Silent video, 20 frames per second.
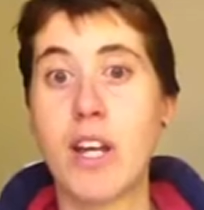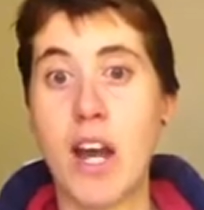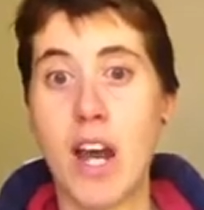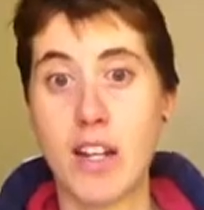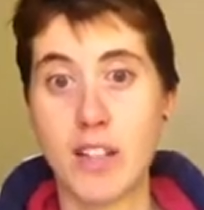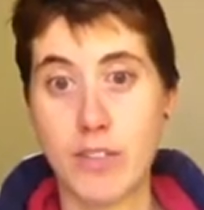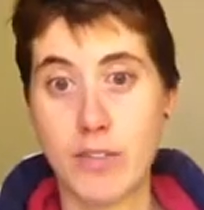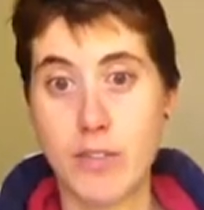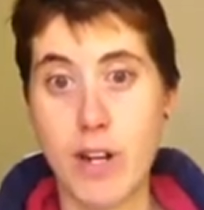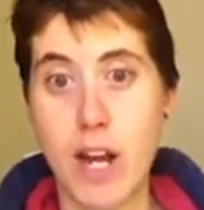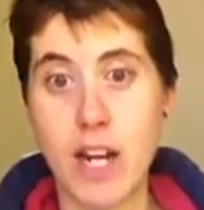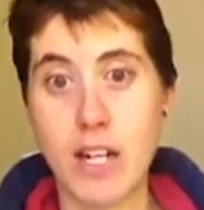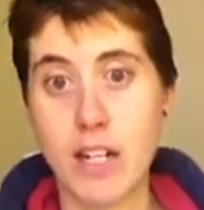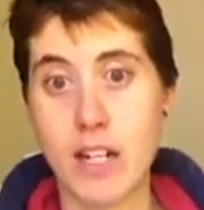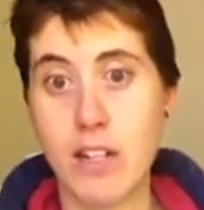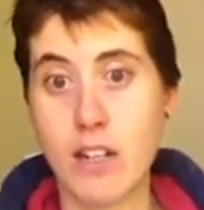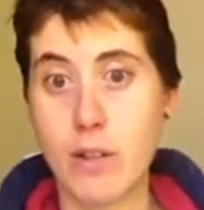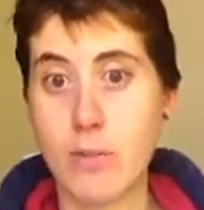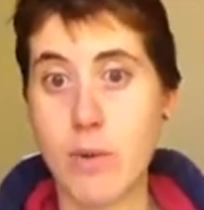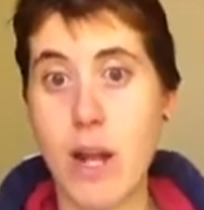has reacted
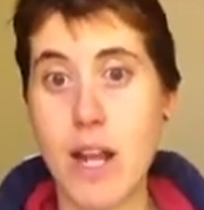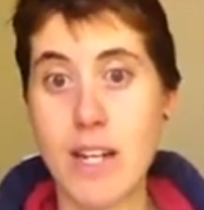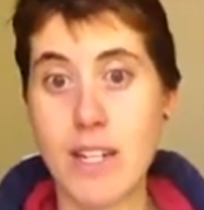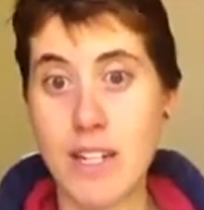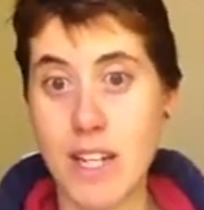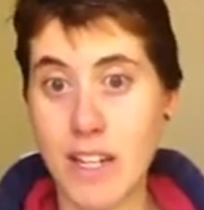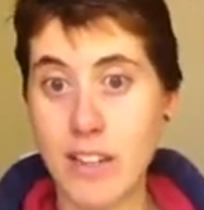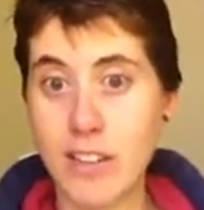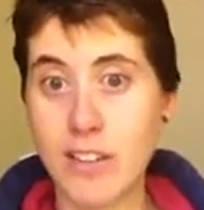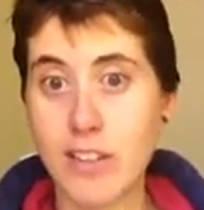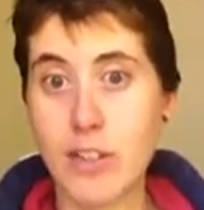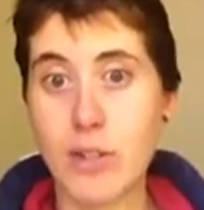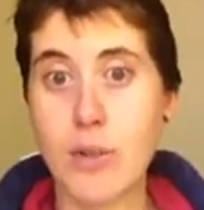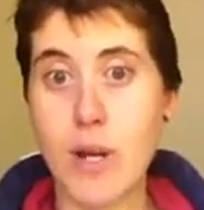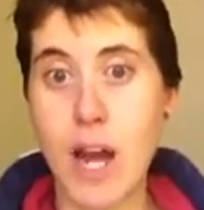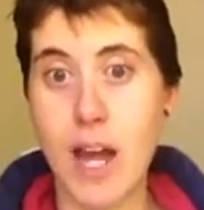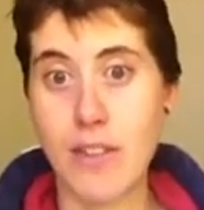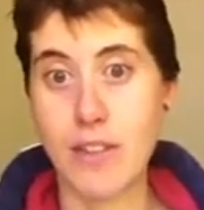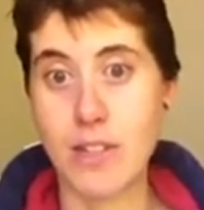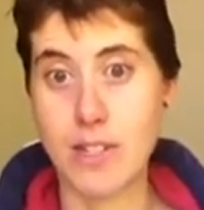in the way it needs to
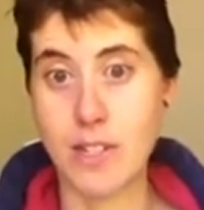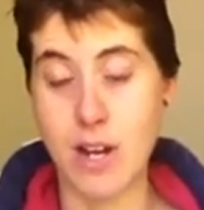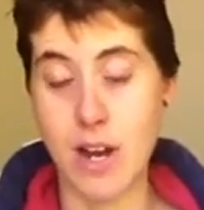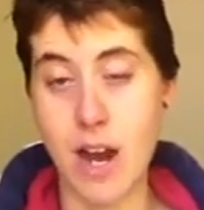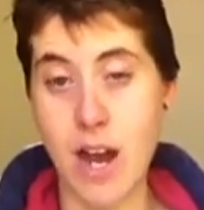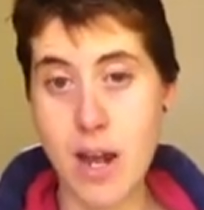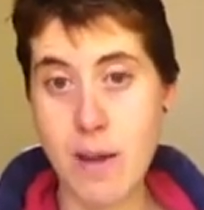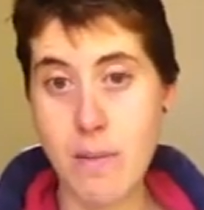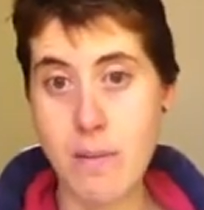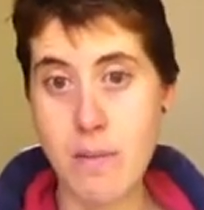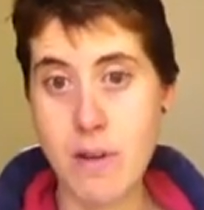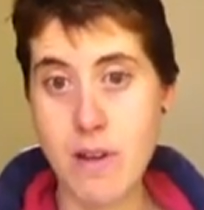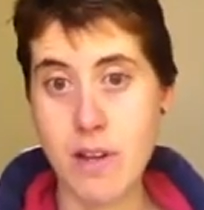at the time.